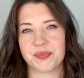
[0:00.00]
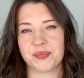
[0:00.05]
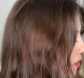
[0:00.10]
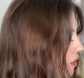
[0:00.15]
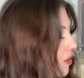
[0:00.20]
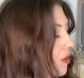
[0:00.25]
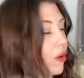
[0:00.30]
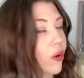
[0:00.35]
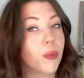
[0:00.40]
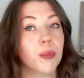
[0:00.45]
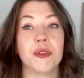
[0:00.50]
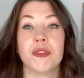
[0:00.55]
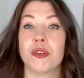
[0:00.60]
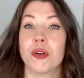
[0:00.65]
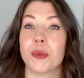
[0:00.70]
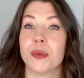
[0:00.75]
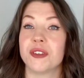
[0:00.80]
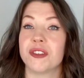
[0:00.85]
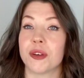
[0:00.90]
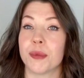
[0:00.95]
So
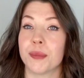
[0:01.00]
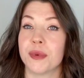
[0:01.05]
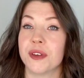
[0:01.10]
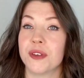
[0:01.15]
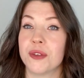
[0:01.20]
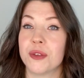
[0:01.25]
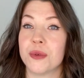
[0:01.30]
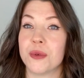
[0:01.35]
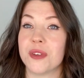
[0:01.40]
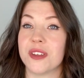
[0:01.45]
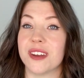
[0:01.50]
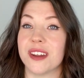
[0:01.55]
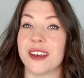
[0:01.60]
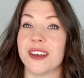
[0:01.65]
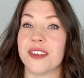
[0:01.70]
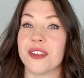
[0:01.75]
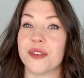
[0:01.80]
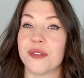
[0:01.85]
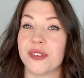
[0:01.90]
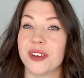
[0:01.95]
before we jump into
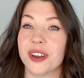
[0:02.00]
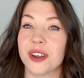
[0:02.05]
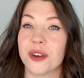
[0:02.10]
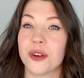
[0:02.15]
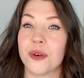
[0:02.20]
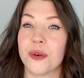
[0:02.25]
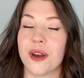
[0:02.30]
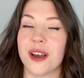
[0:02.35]
today's video,